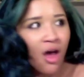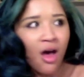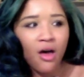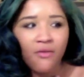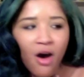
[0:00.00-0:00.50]

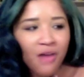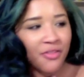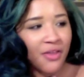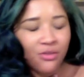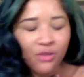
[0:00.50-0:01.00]
of all the
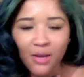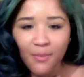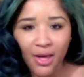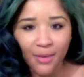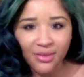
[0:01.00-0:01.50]
things you could
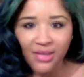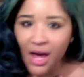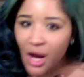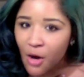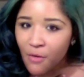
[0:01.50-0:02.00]
be
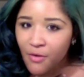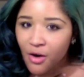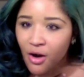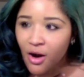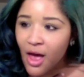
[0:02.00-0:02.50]
upset
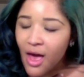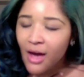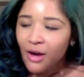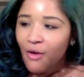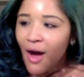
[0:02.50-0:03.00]
over
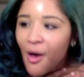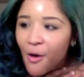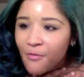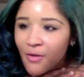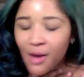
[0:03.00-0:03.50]
and cry
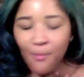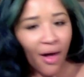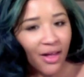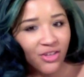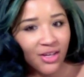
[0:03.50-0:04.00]
over and
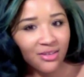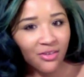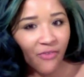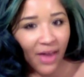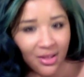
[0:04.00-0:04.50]
apologize to
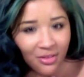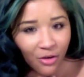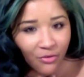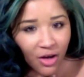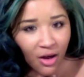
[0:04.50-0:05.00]
fans
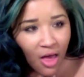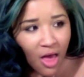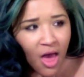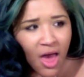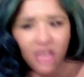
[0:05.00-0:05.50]
over,
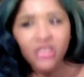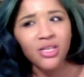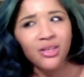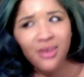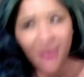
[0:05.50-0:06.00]
it
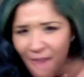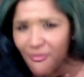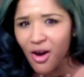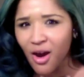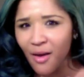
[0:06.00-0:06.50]
should
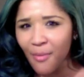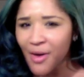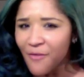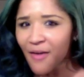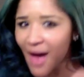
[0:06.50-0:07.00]
never
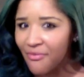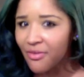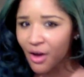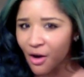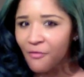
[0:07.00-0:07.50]
be for having
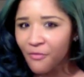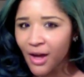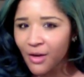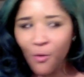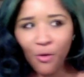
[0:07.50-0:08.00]
a
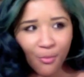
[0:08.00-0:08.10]
girlfriend or a